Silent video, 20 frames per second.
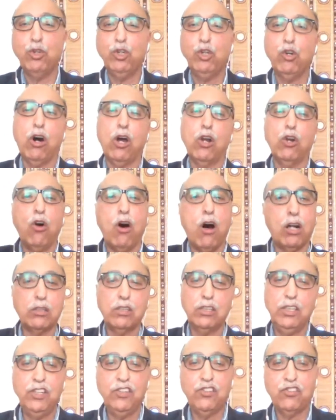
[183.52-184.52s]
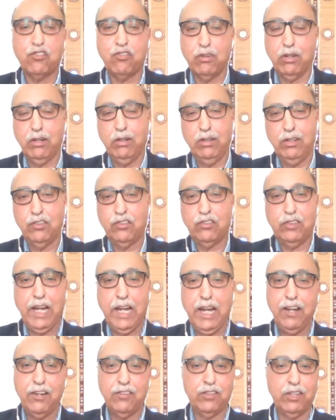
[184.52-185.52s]
your northeastern
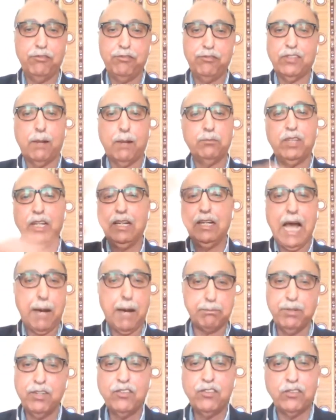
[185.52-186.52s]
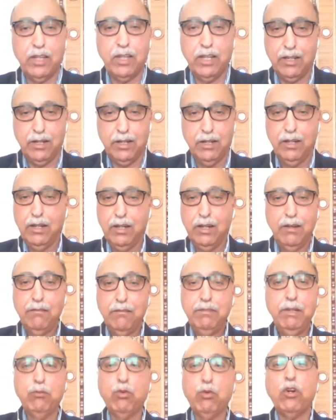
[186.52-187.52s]
states. If something happens there,
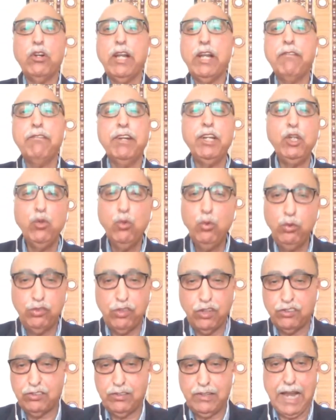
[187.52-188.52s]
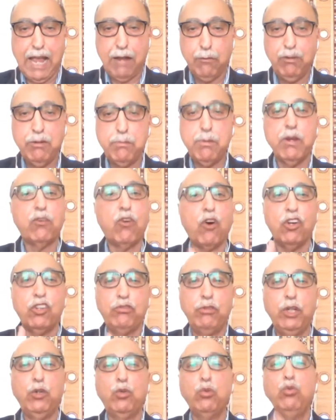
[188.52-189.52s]
we would never use this language because
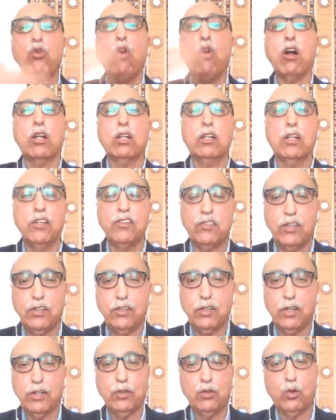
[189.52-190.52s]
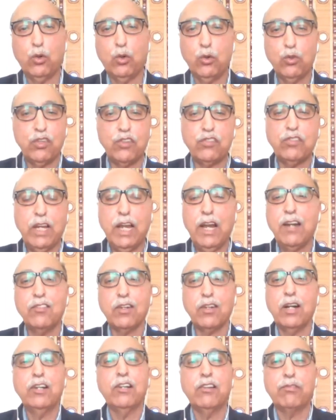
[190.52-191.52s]
we do not consider those
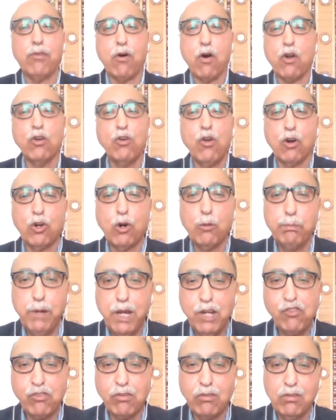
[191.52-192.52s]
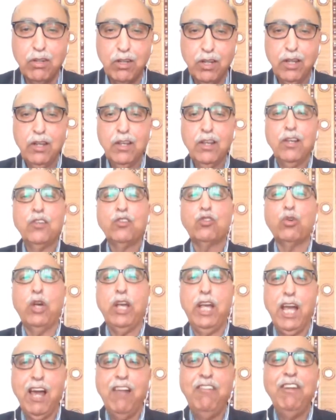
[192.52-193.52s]
states under foreign occupation. So
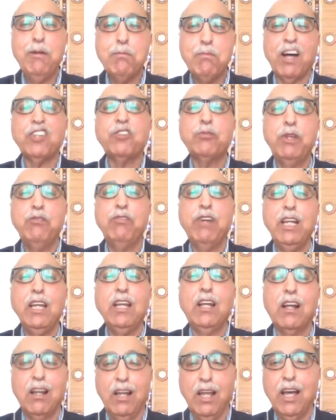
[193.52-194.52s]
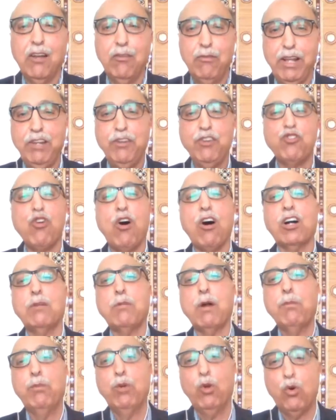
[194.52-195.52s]
here we must be very clear when you talk
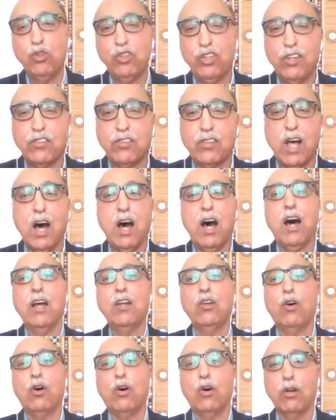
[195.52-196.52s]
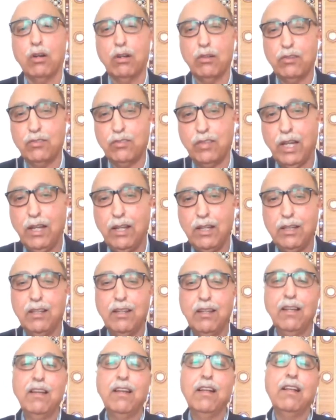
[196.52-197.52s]
about Balochistan or
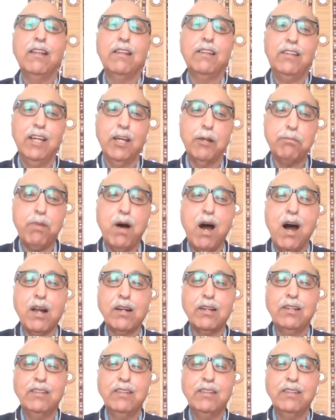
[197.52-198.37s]
Sindh, they're part,